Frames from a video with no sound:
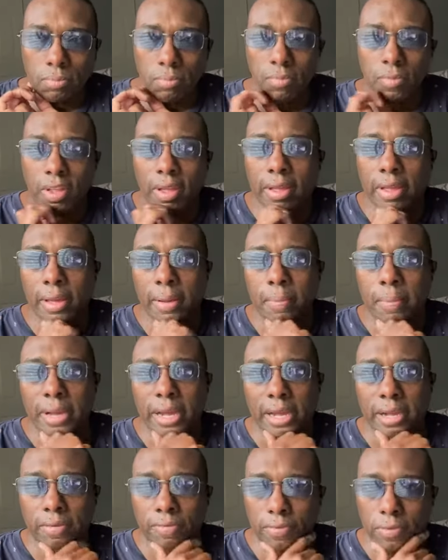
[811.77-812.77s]
Hey, I'm
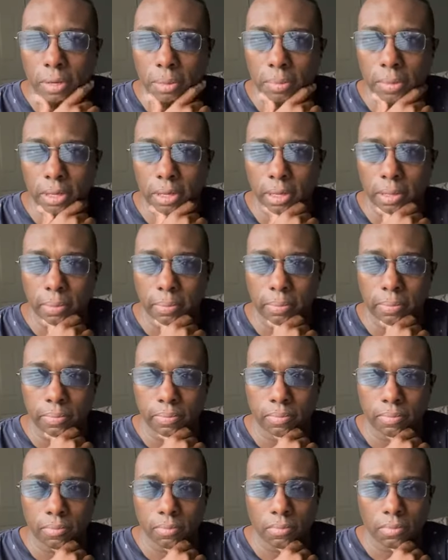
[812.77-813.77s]
back from
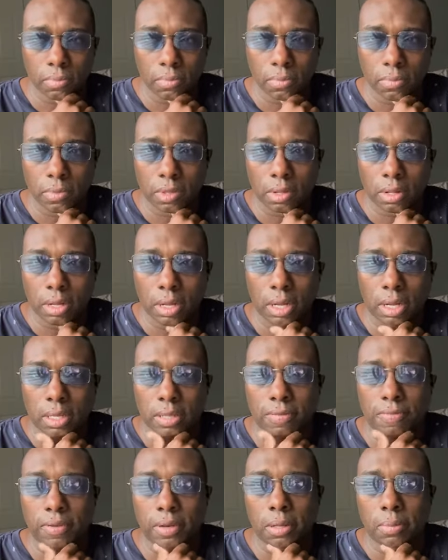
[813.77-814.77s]

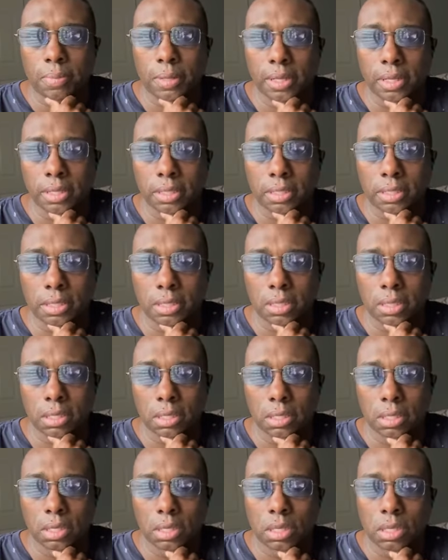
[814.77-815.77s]
the Philippines.
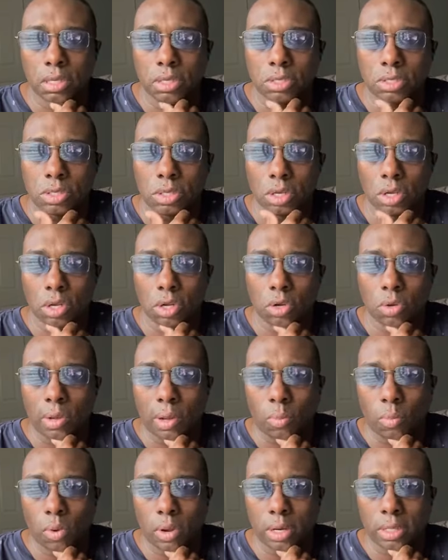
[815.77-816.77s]
So I
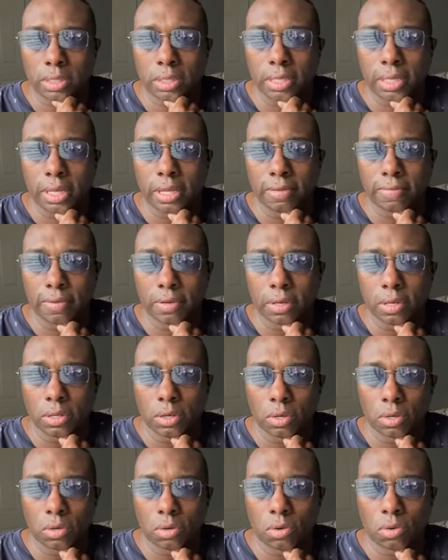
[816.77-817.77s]
wanted to give a
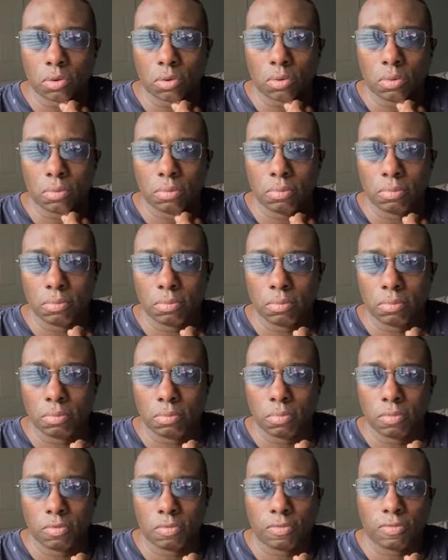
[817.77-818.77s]
little
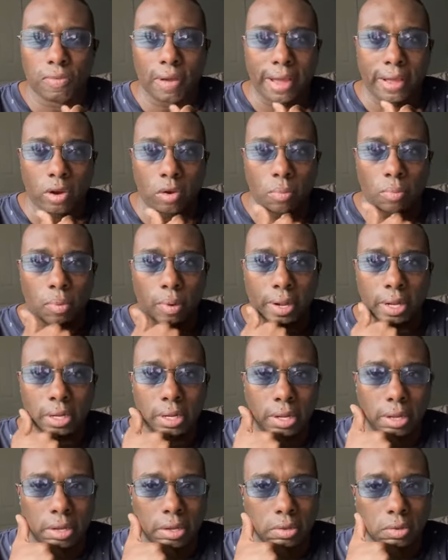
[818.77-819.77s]
final
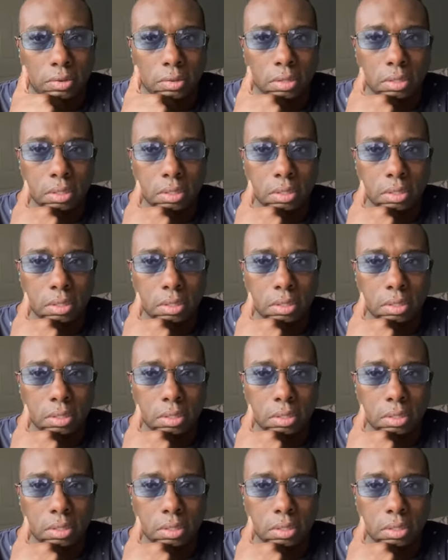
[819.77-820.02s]
breakdown